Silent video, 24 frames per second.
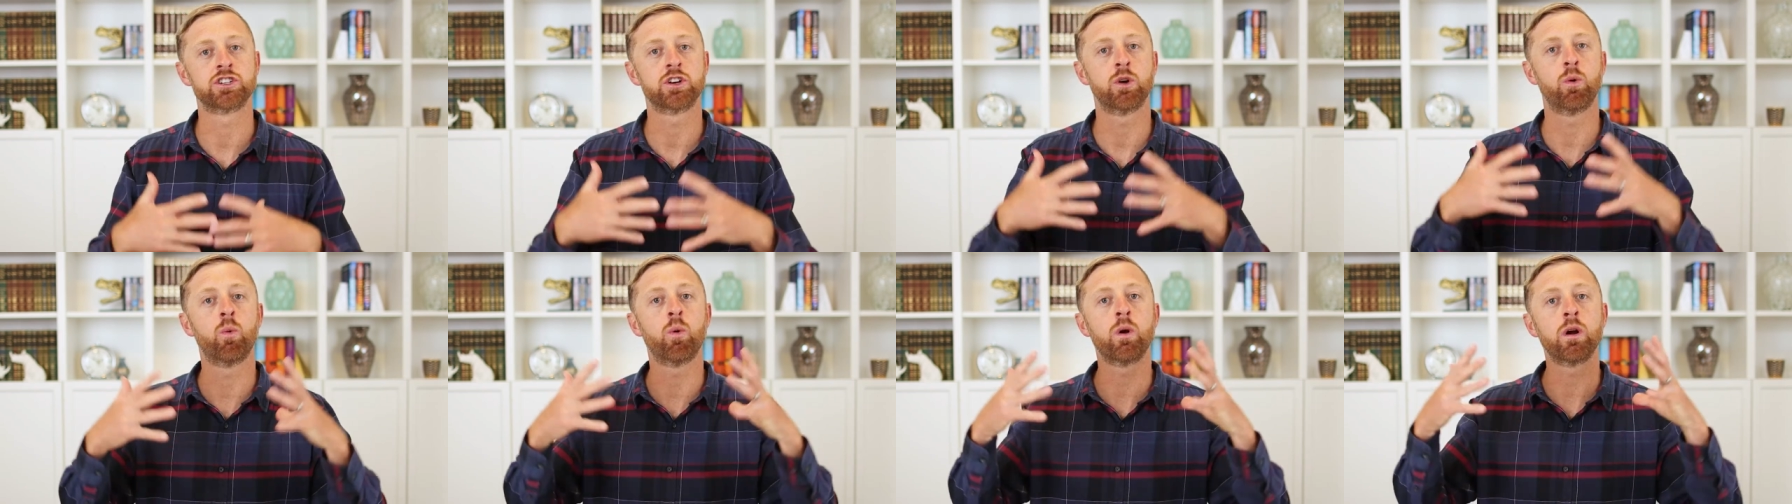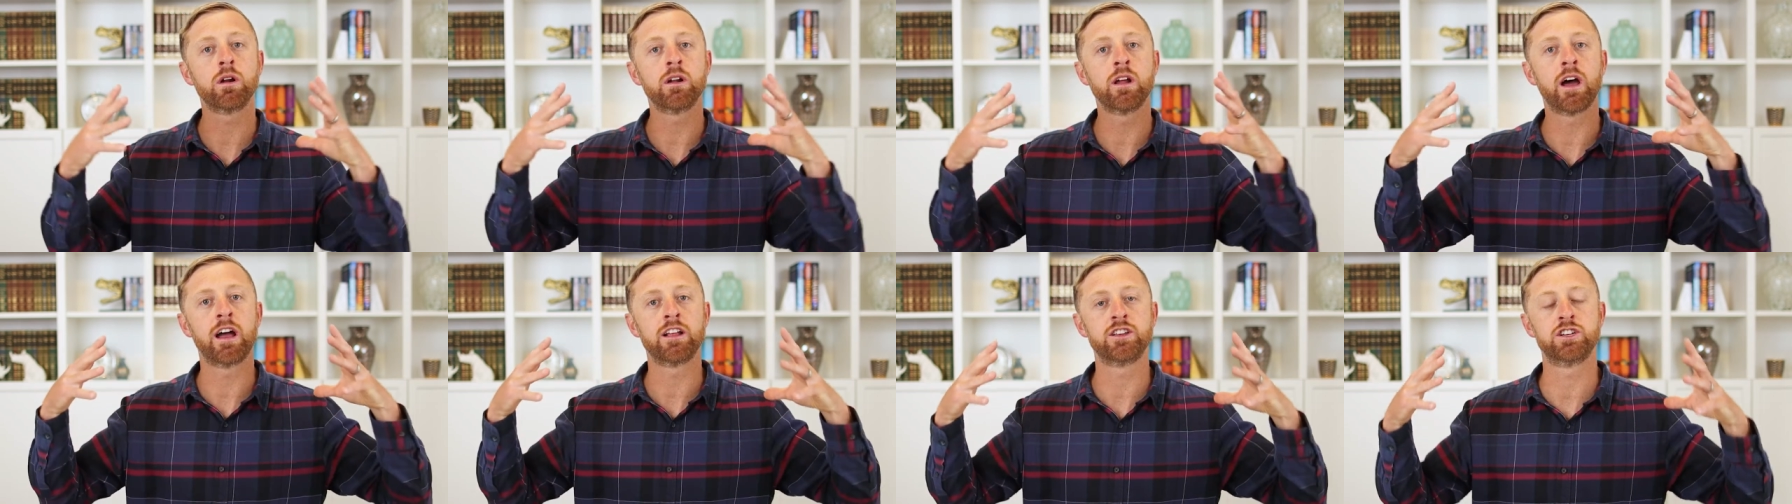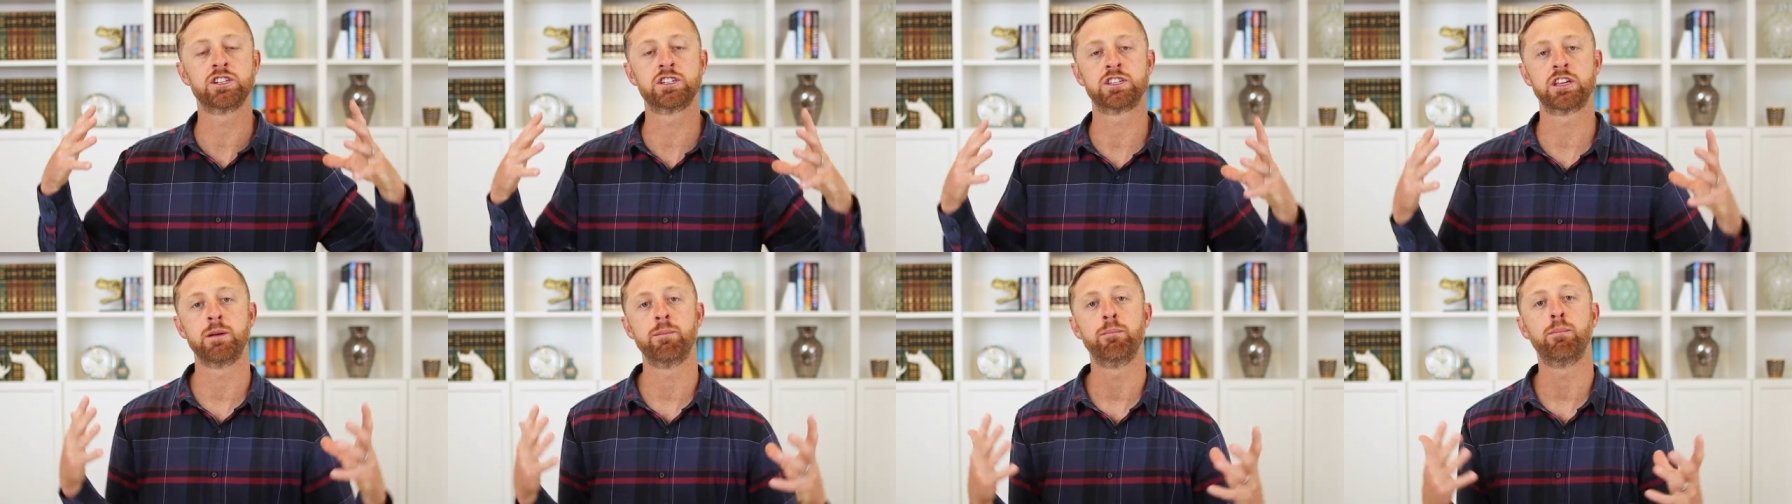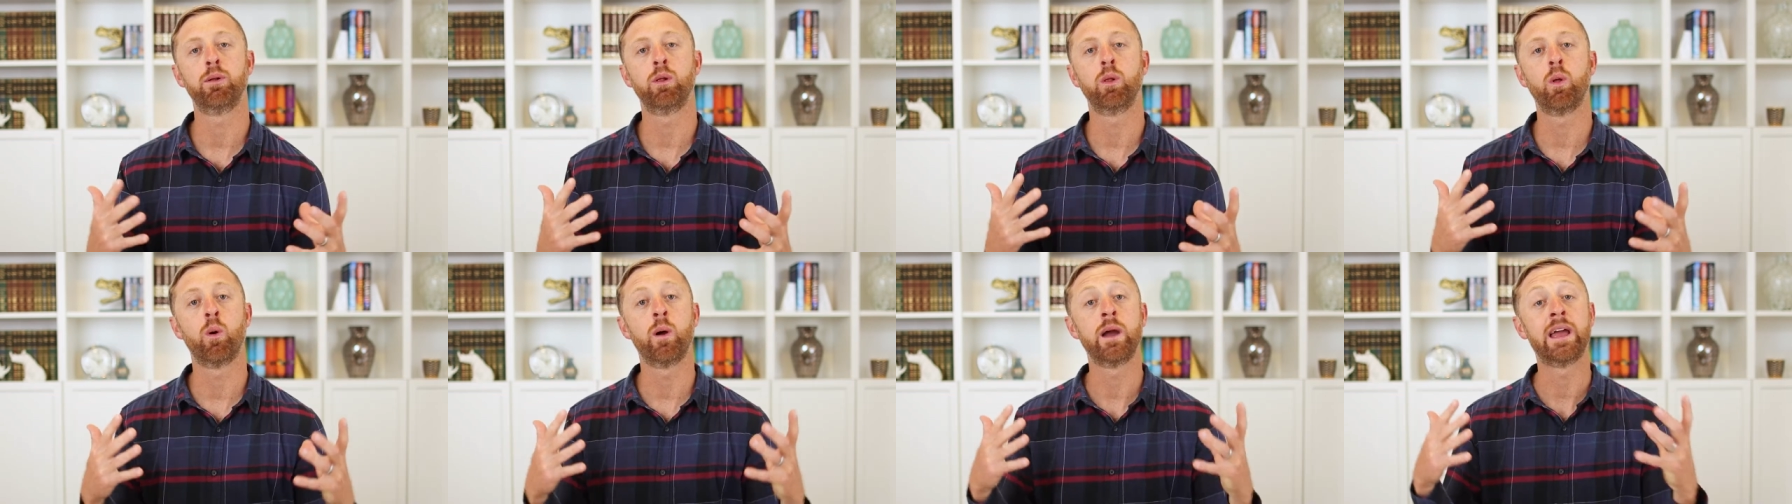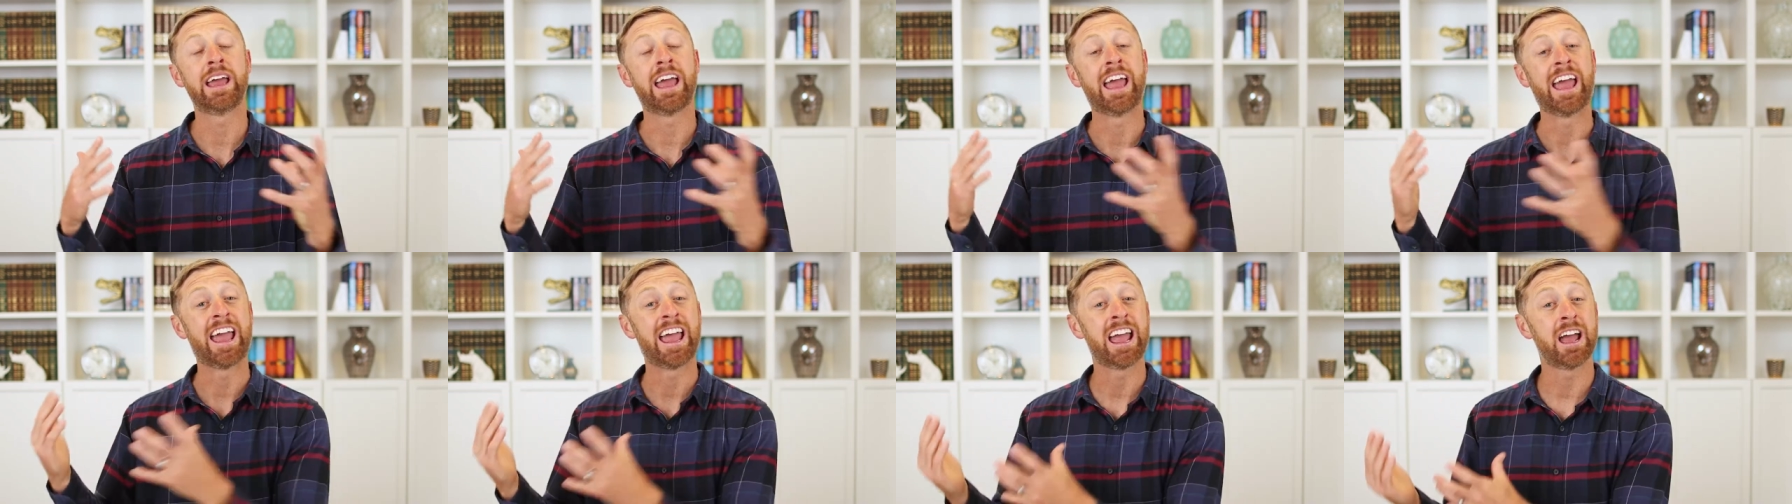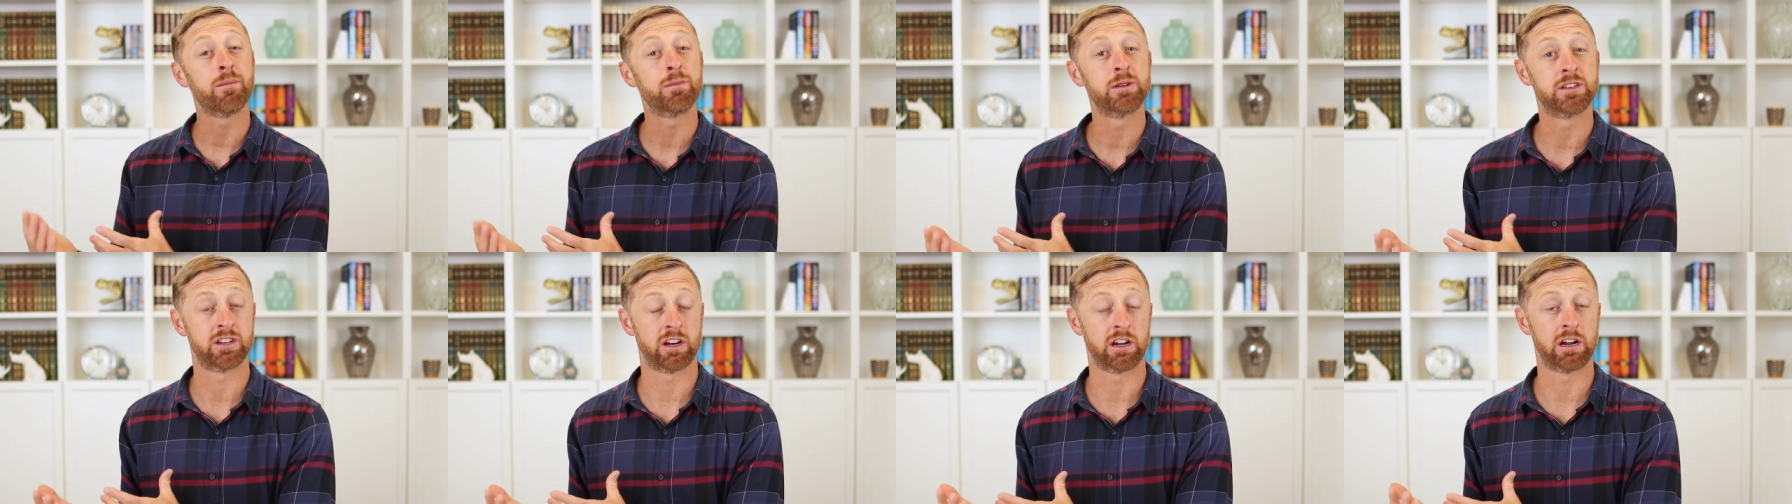So we're not just employing
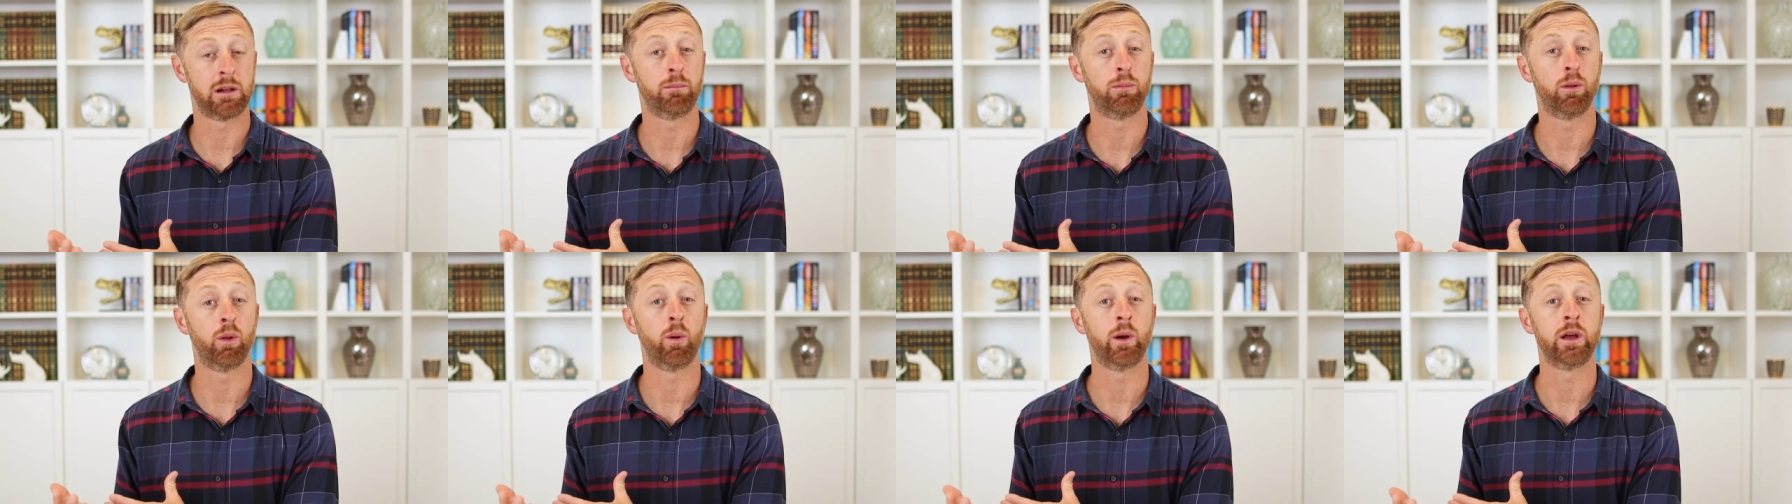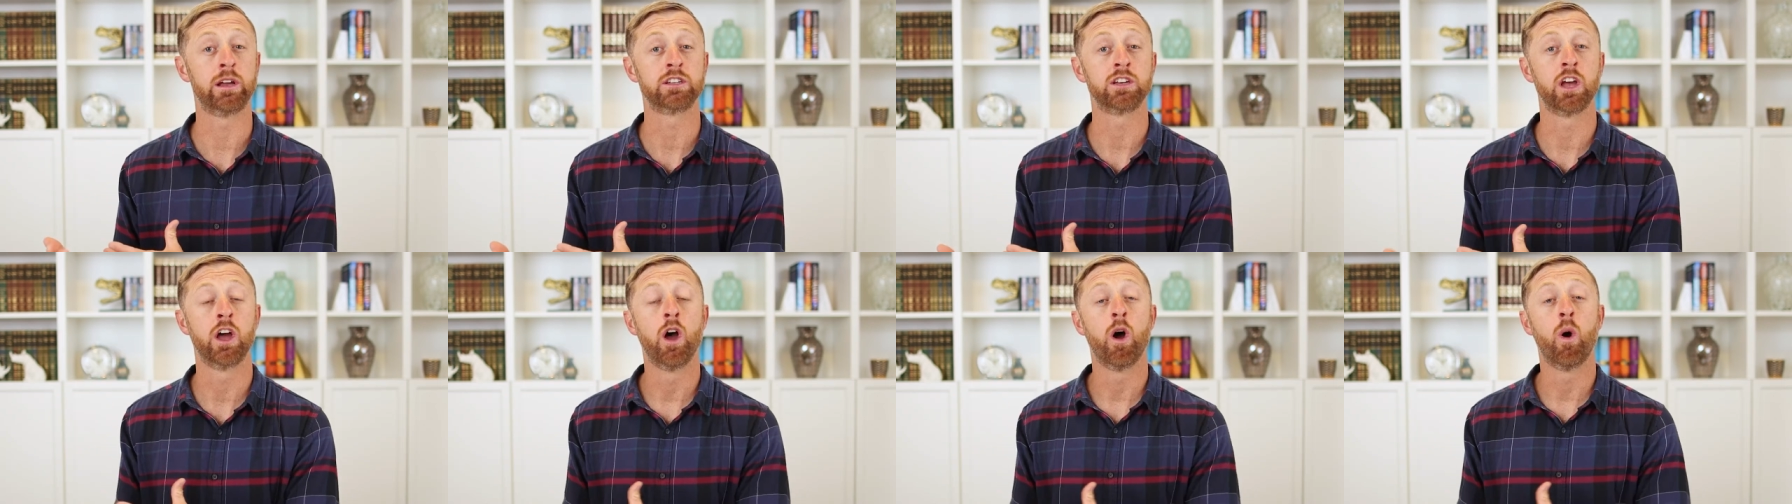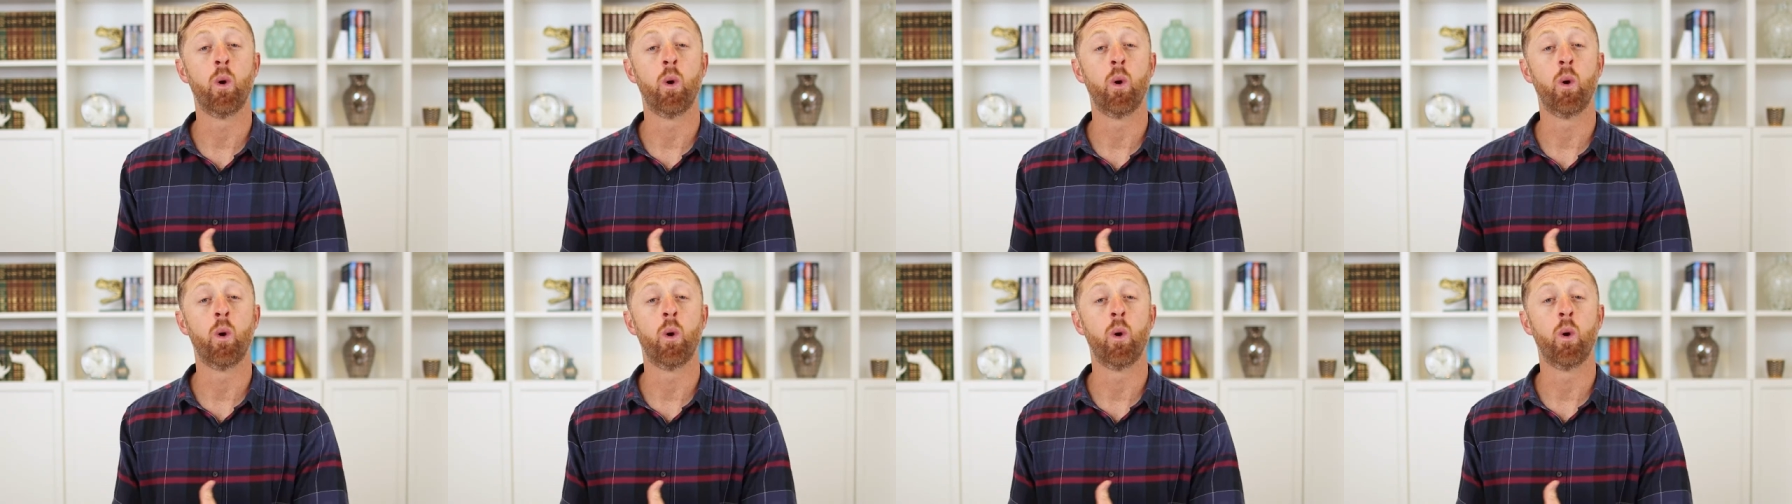Amazon employees,